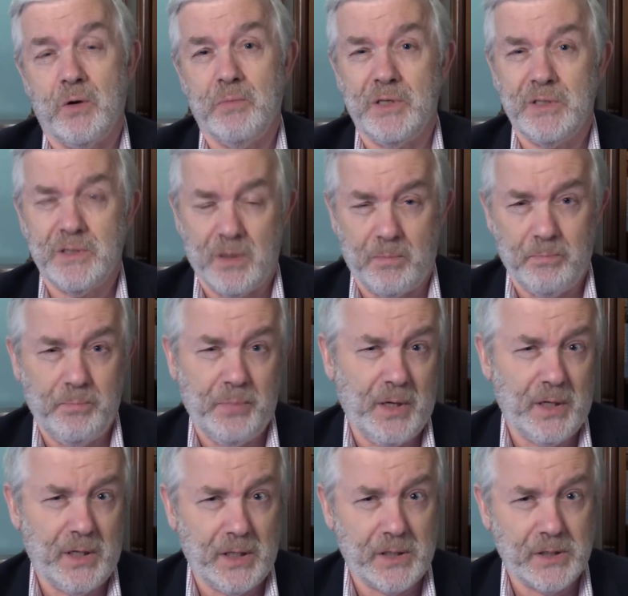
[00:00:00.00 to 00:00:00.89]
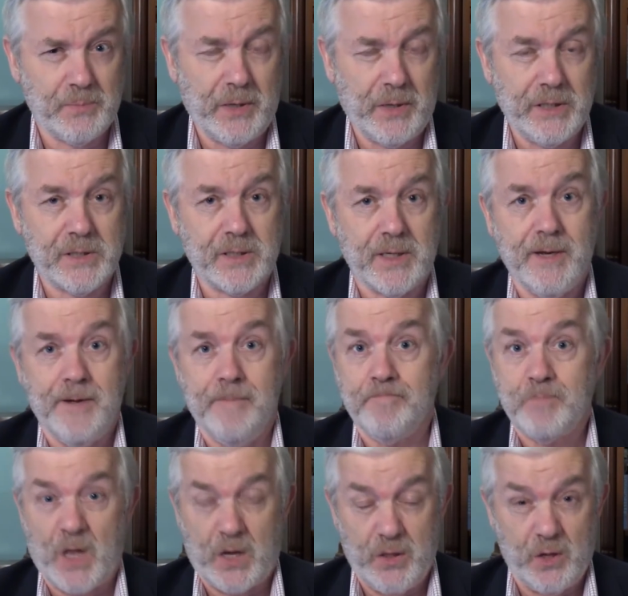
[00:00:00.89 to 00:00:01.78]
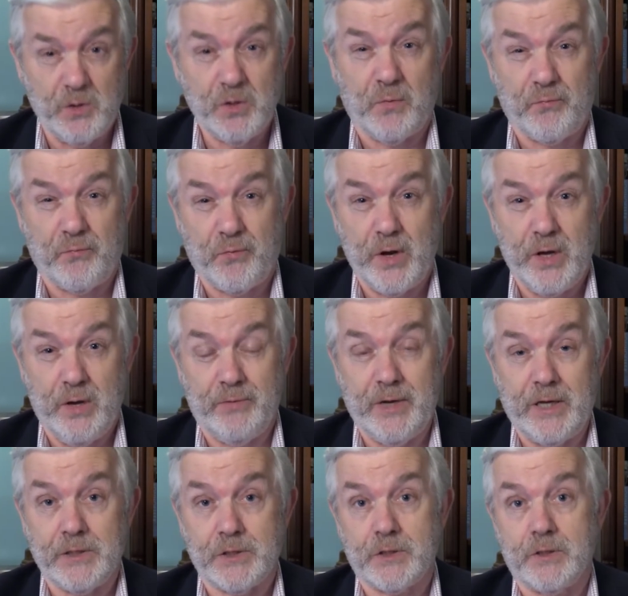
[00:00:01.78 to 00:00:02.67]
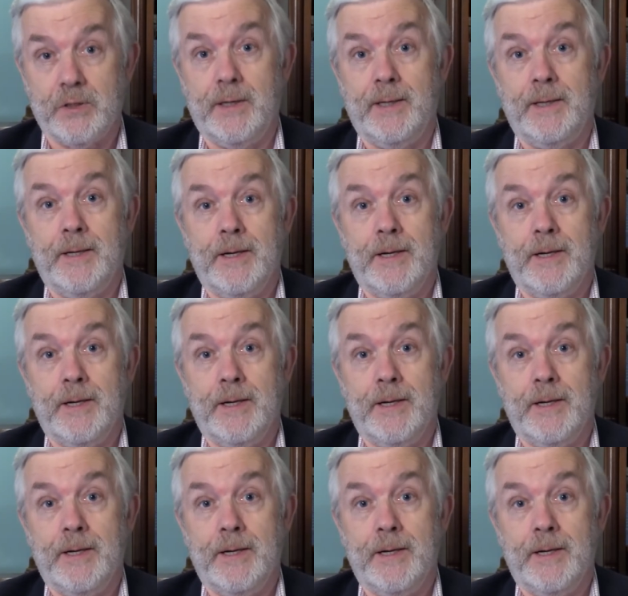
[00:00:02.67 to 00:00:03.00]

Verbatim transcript: but that's a big expense. And those are free events.